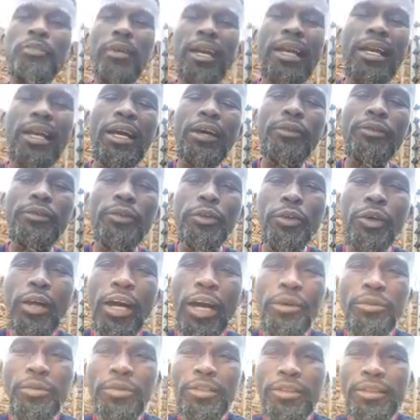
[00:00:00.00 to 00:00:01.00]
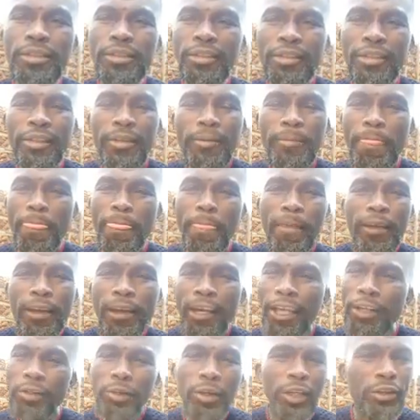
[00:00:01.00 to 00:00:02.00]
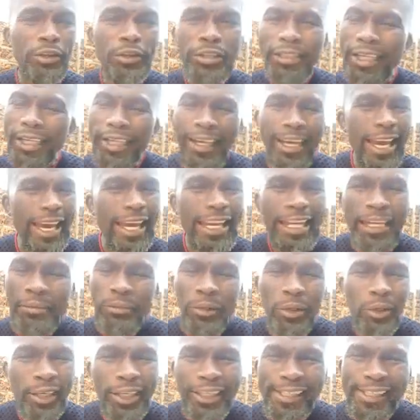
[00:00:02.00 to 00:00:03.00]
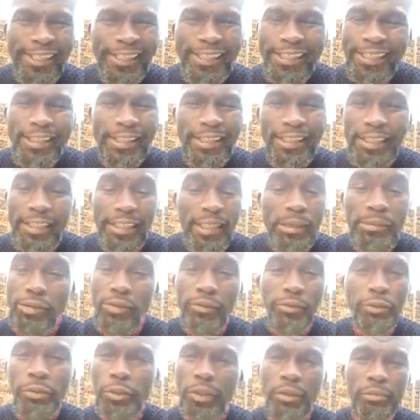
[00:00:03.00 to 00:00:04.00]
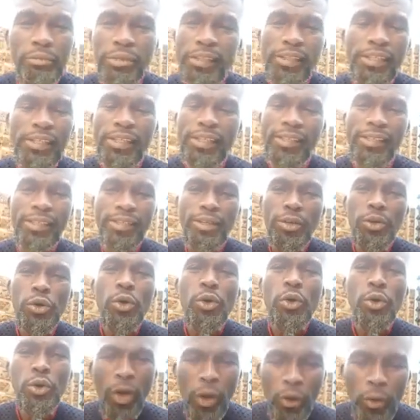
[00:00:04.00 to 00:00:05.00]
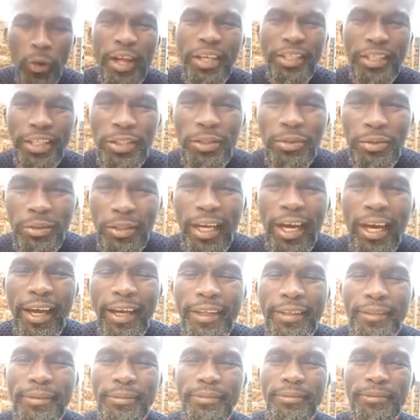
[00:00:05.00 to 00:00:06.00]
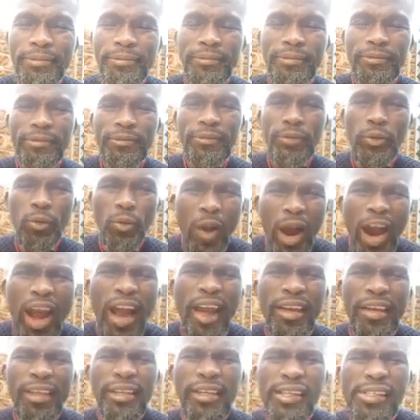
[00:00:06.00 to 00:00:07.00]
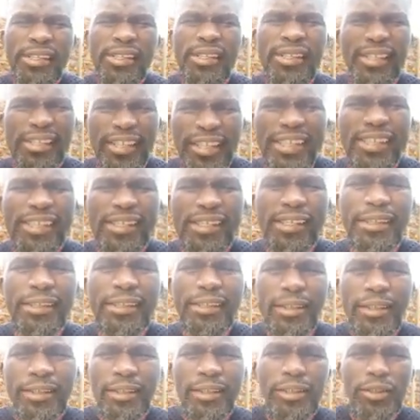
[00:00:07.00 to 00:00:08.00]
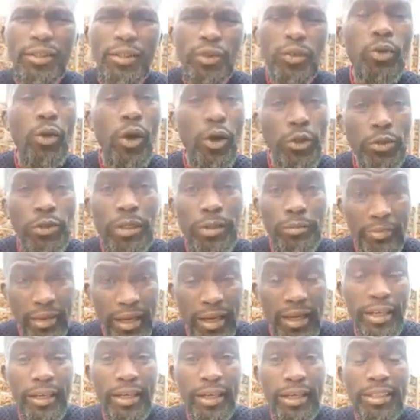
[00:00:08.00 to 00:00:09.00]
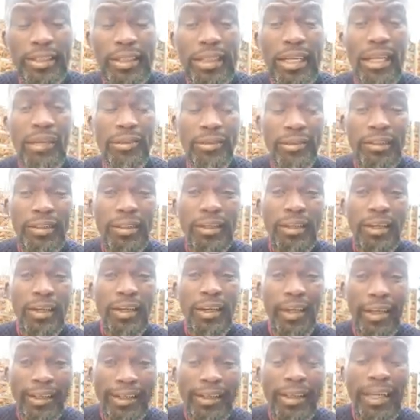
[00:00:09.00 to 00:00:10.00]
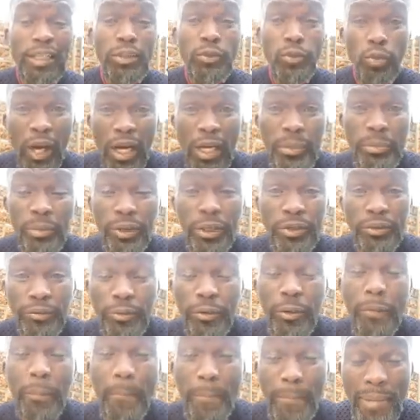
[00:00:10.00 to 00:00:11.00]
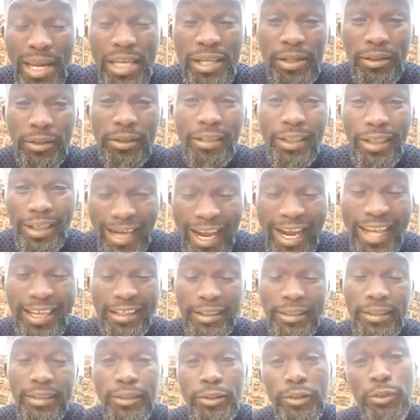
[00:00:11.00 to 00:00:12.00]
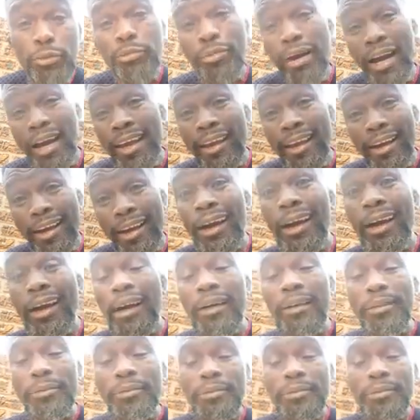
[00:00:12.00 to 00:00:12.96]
paying out for your house and you cannot take any more risks in terms of doing business. You are waiting to die. Why is it easy to walk to the bank right now and get 1.4 million rand to buy a car,